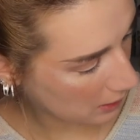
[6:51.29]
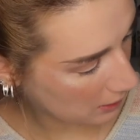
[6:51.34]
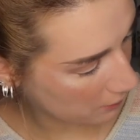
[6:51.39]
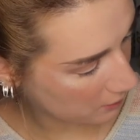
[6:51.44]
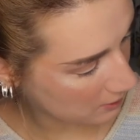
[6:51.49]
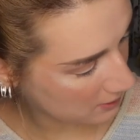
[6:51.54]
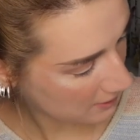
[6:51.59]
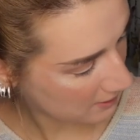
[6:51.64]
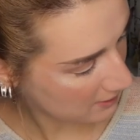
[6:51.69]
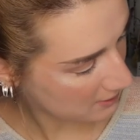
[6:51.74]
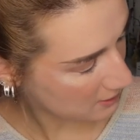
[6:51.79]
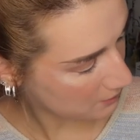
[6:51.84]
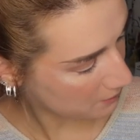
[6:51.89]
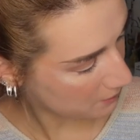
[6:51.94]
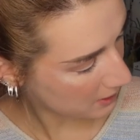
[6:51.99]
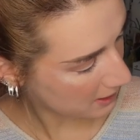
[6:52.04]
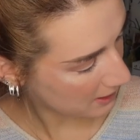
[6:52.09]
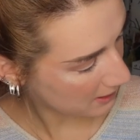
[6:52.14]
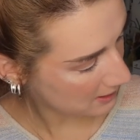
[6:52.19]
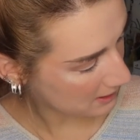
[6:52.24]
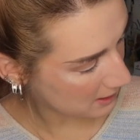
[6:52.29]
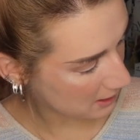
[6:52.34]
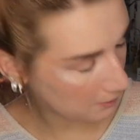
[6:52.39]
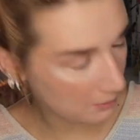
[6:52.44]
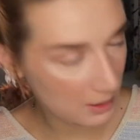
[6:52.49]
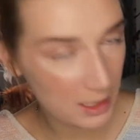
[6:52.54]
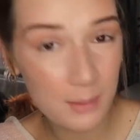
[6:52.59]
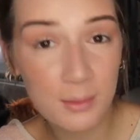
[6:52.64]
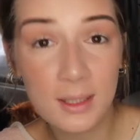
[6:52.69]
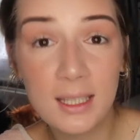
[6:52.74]
I was expecting
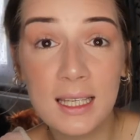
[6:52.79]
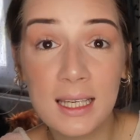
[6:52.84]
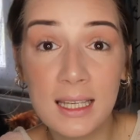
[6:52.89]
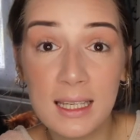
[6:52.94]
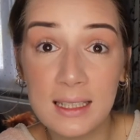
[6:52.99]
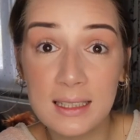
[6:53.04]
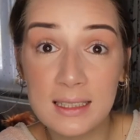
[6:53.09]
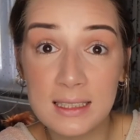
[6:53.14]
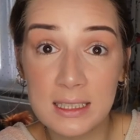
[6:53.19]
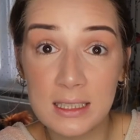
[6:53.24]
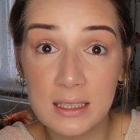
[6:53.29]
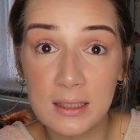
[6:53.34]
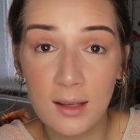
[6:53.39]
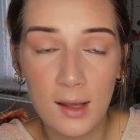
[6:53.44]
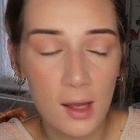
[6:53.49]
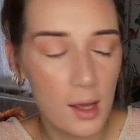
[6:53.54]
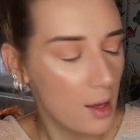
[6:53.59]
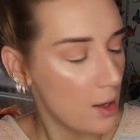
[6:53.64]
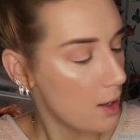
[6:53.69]
maybe it to